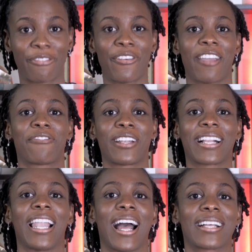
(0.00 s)
favorite
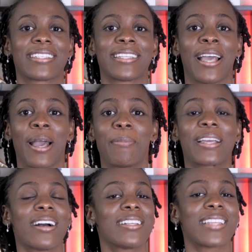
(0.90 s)
class
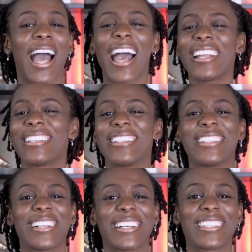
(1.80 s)
because I
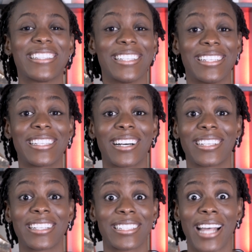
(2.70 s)
just didn't
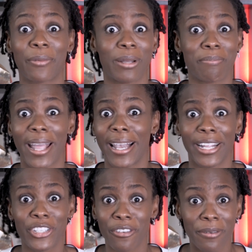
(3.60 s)
understand what my
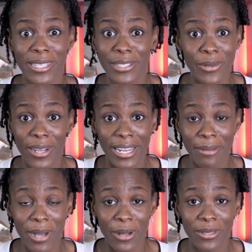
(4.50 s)
lecturer was talking
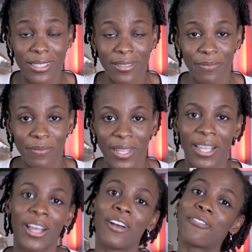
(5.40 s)
about.
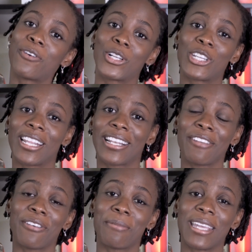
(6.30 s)
Fortunately
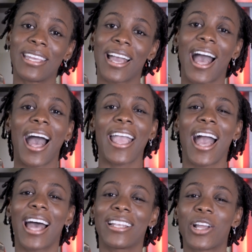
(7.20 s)
for me, I
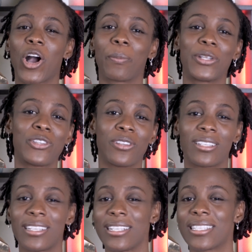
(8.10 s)
had the
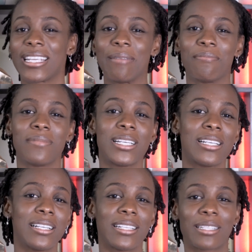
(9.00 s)
opportunity to
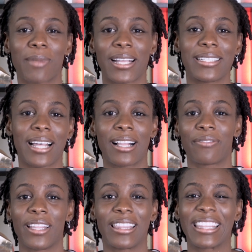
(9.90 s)
immerse
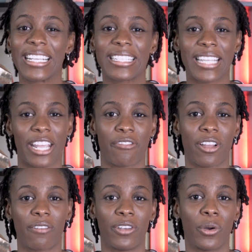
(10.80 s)
myself in this
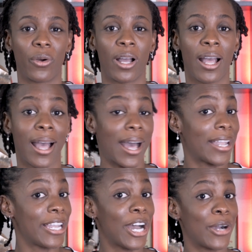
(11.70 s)
area of law,
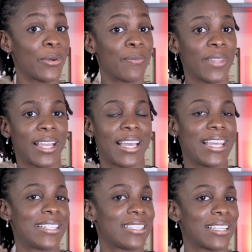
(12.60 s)
and now
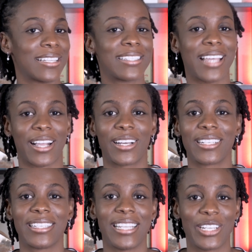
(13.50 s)
it's
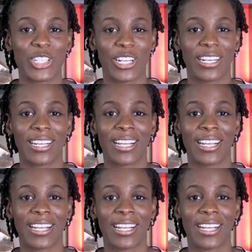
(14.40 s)
second nature.